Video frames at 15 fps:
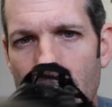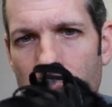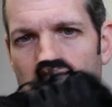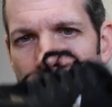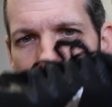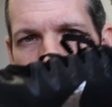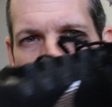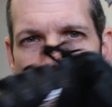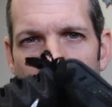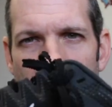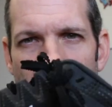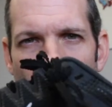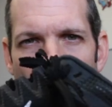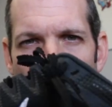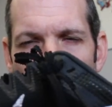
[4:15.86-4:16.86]
need
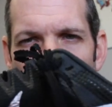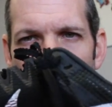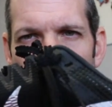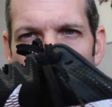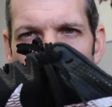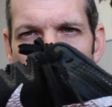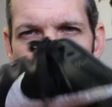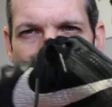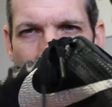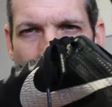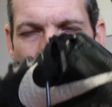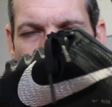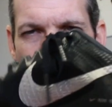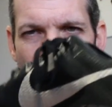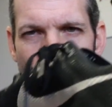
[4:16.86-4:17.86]
some athletes
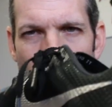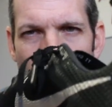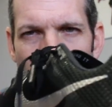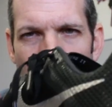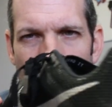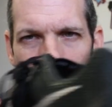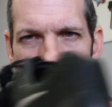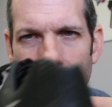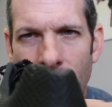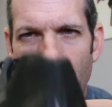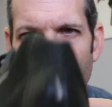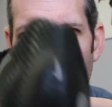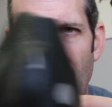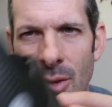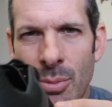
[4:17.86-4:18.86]
to really get
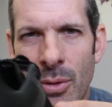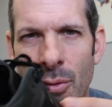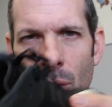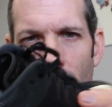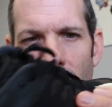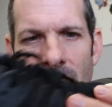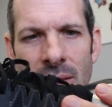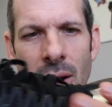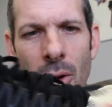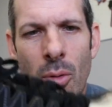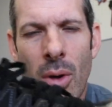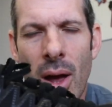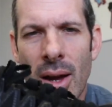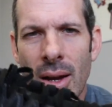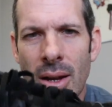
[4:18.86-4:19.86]
fast before they start
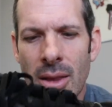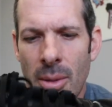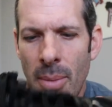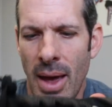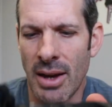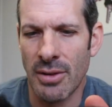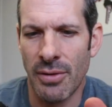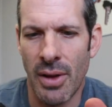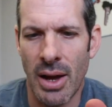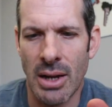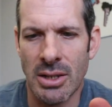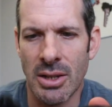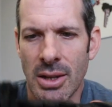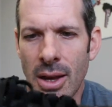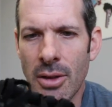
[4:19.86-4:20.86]
rocking in the
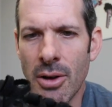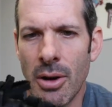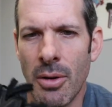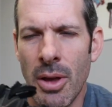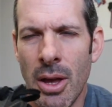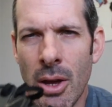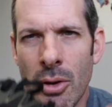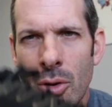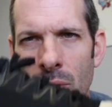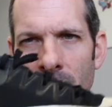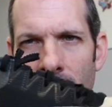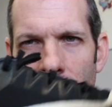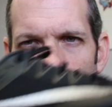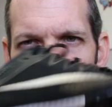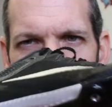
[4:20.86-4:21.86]
MaxFlys and the other new
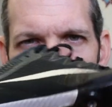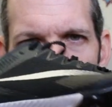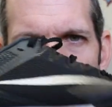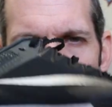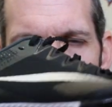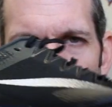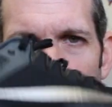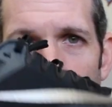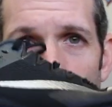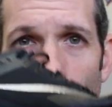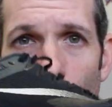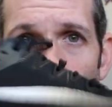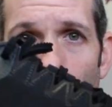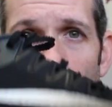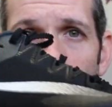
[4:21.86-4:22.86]
technologies. But these are
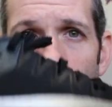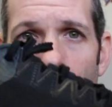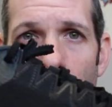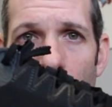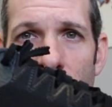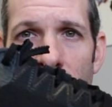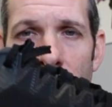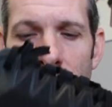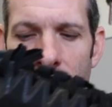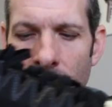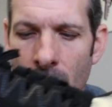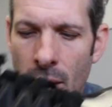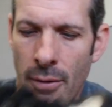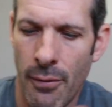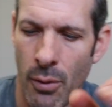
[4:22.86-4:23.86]
great options
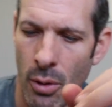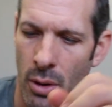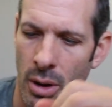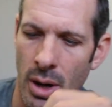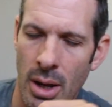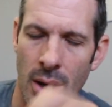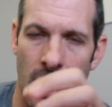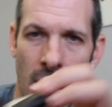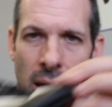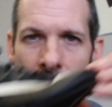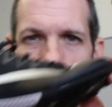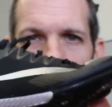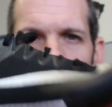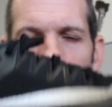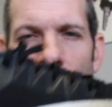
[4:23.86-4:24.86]
for
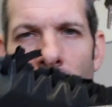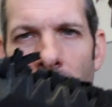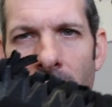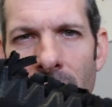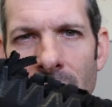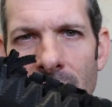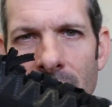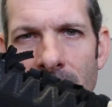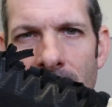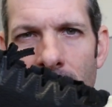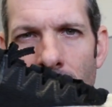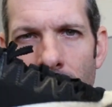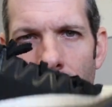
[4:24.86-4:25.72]
entry-level athletes.